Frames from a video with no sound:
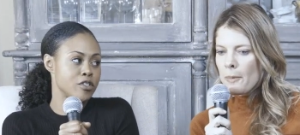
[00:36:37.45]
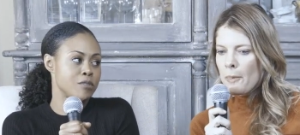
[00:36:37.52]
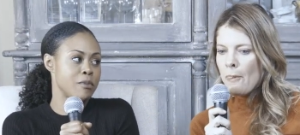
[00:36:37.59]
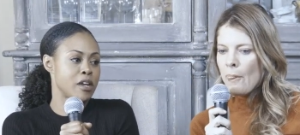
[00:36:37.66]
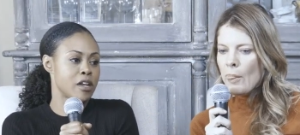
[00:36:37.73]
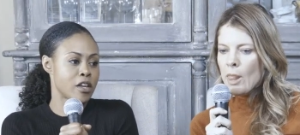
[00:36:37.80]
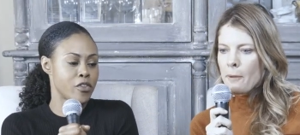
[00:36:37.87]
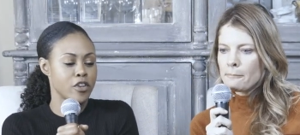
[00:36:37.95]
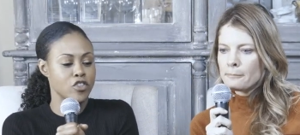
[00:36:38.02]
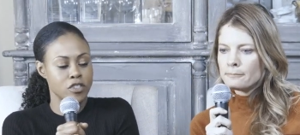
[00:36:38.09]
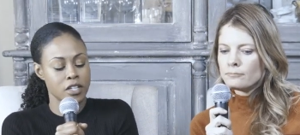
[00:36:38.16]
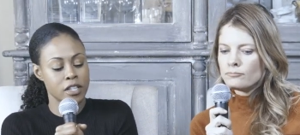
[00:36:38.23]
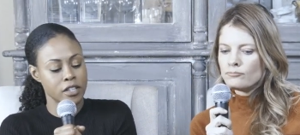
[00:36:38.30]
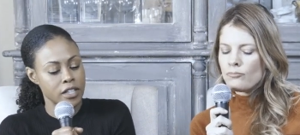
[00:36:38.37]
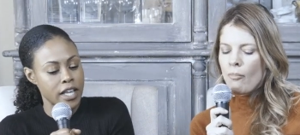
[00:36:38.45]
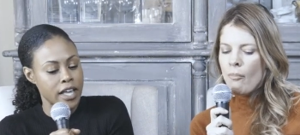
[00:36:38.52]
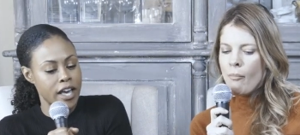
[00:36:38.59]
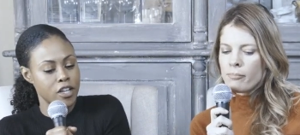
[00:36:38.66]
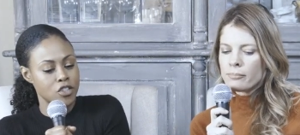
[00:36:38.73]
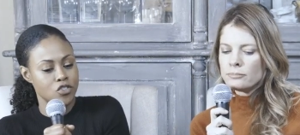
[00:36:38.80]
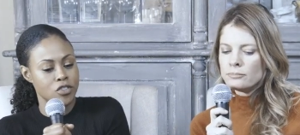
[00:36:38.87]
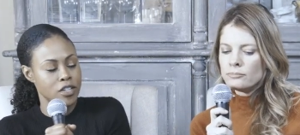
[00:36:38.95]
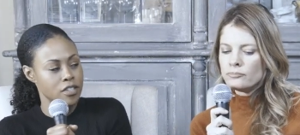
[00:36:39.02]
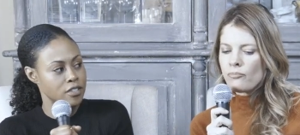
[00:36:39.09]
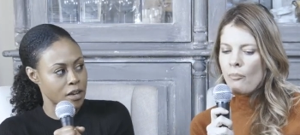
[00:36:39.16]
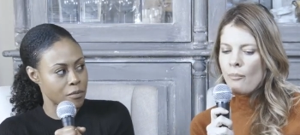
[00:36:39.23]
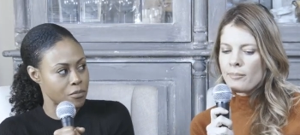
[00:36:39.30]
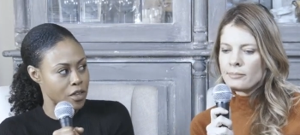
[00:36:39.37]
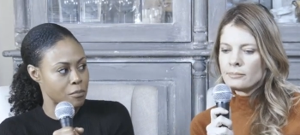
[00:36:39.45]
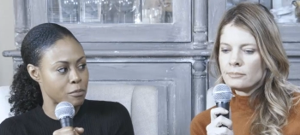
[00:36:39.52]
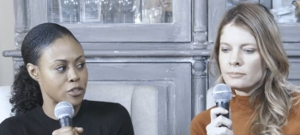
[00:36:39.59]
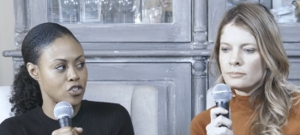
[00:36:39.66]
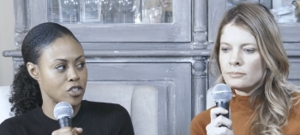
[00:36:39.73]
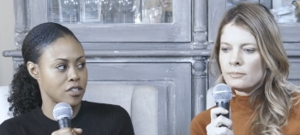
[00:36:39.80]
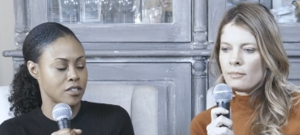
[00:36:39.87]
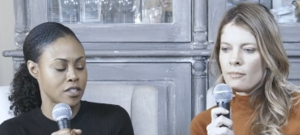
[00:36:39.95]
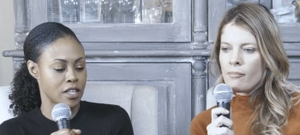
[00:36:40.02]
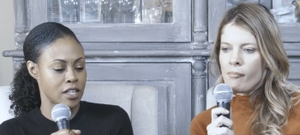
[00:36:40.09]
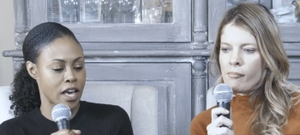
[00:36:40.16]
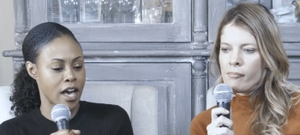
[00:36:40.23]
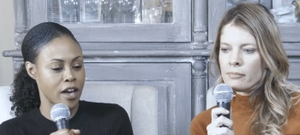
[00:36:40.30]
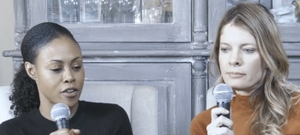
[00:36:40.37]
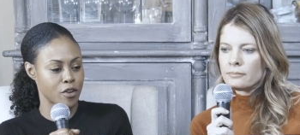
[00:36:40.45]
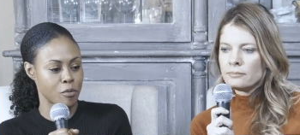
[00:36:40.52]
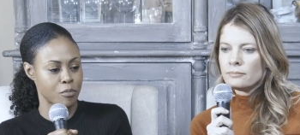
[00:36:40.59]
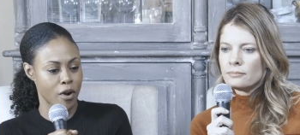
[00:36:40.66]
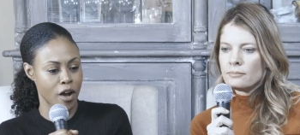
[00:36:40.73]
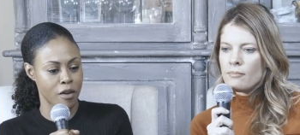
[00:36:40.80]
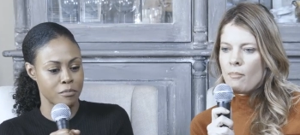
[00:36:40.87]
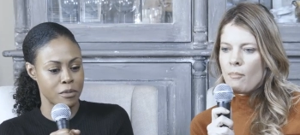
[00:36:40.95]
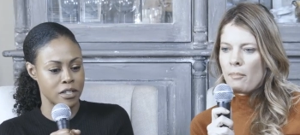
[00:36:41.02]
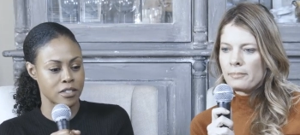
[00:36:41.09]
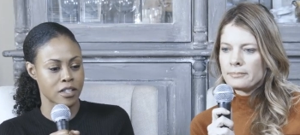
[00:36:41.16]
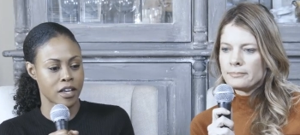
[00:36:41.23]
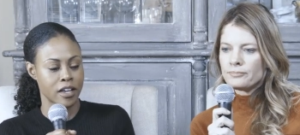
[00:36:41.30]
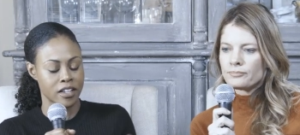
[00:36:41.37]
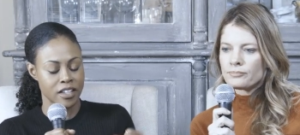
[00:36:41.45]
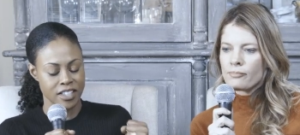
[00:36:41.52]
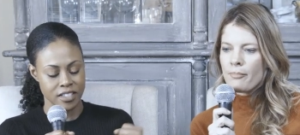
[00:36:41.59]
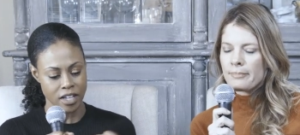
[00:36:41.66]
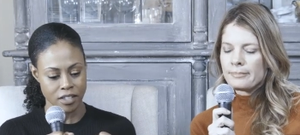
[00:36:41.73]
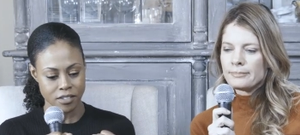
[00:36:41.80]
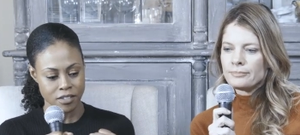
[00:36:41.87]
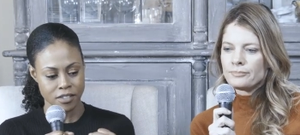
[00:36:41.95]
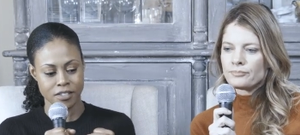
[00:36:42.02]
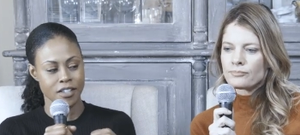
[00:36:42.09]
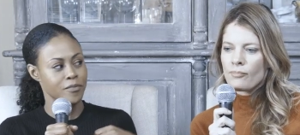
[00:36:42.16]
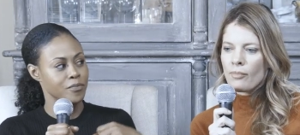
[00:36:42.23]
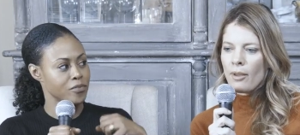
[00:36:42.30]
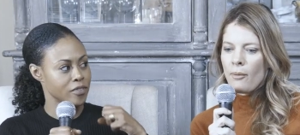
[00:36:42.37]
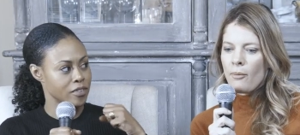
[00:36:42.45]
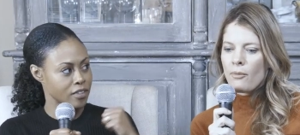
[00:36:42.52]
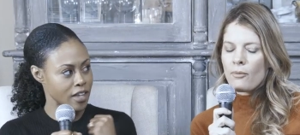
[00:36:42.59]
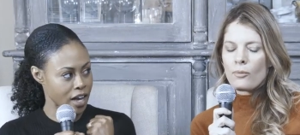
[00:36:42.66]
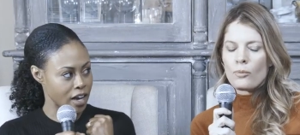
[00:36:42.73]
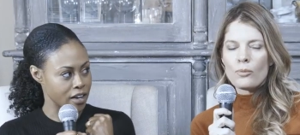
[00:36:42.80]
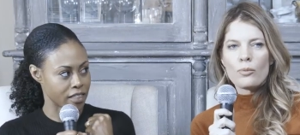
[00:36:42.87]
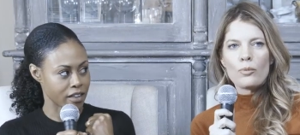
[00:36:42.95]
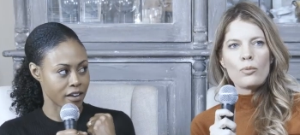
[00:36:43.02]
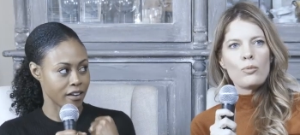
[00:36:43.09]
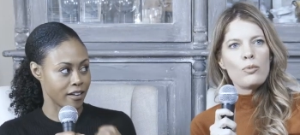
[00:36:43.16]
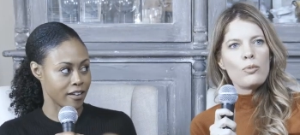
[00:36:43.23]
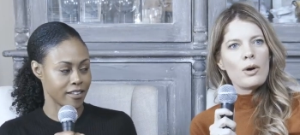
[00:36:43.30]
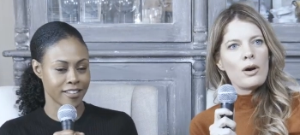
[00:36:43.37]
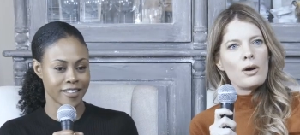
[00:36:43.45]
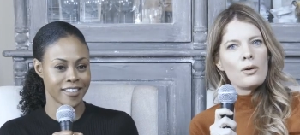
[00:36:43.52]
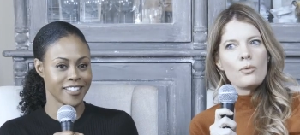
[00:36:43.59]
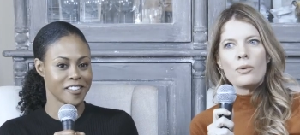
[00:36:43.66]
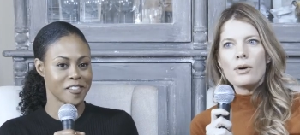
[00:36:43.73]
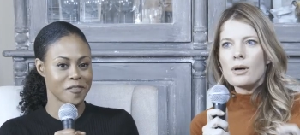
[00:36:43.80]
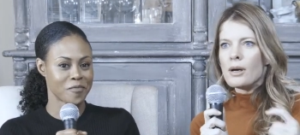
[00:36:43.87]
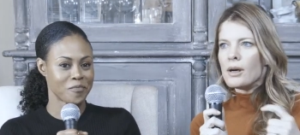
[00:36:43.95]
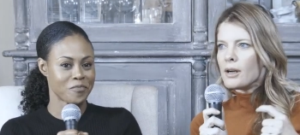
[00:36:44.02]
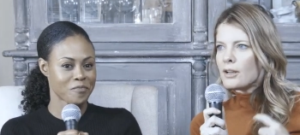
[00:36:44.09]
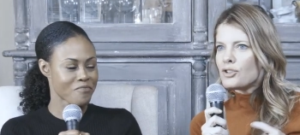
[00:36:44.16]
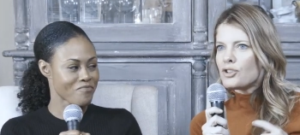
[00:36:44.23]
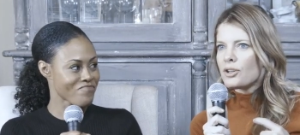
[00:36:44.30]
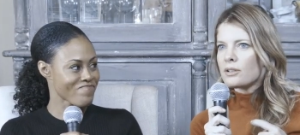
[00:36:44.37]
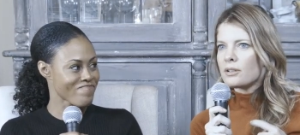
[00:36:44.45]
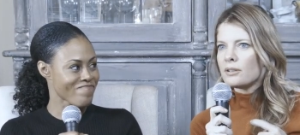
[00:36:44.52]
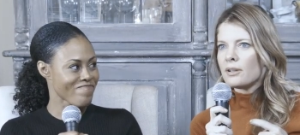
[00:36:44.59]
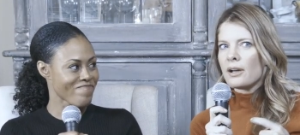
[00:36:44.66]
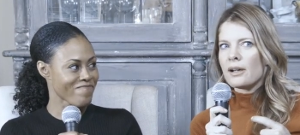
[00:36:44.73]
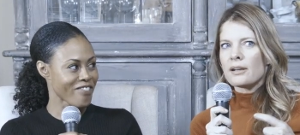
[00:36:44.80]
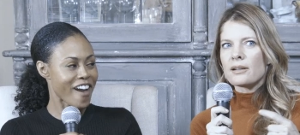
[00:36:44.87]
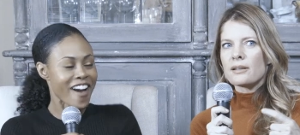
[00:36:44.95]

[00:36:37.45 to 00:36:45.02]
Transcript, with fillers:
Speaker 1: just meet another, just a little extra something. But just the yeah, no prob means like, yes, out of there.
Speaker 2: Whoa. I took it like,